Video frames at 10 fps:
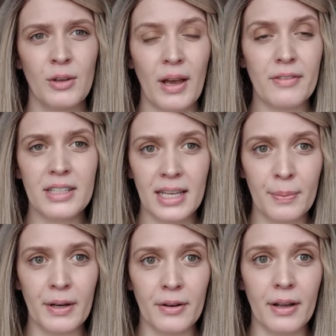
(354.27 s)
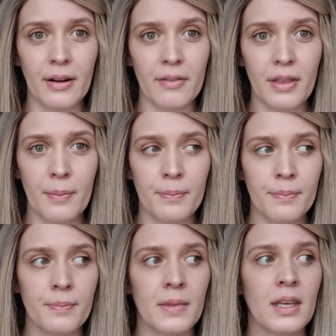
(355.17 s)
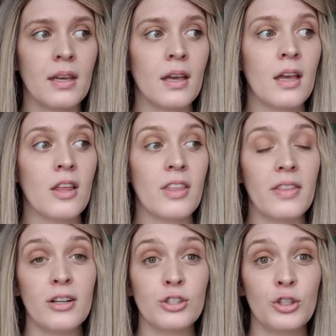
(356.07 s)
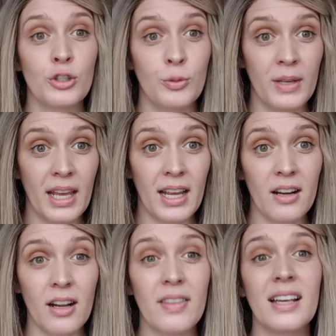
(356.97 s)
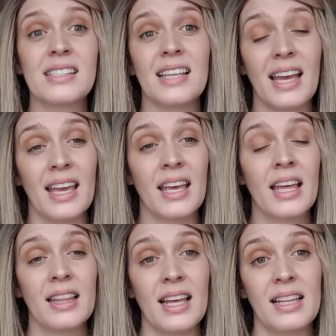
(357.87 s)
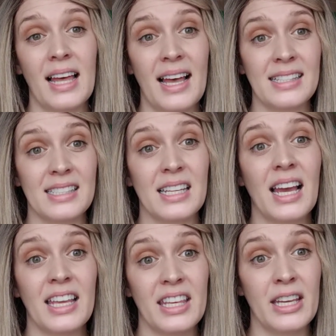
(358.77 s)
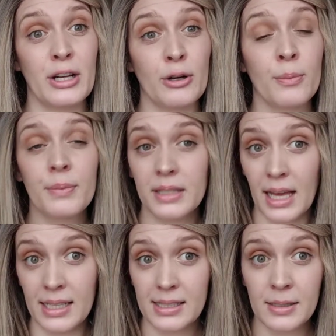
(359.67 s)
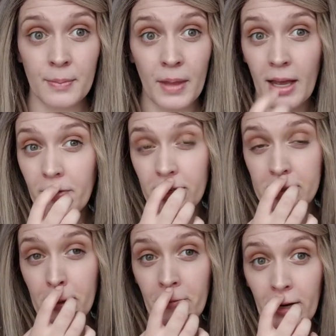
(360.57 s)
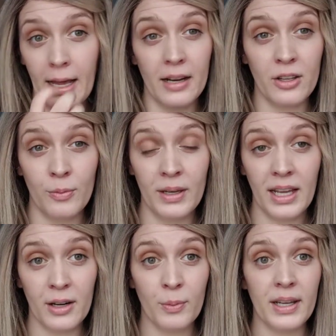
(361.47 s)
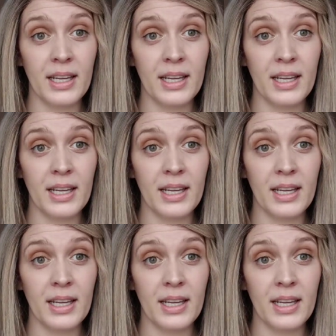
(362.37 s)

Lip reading: you have to take better care of them. Then there's human hair, and they say they last a year plus. I've also never had a human hair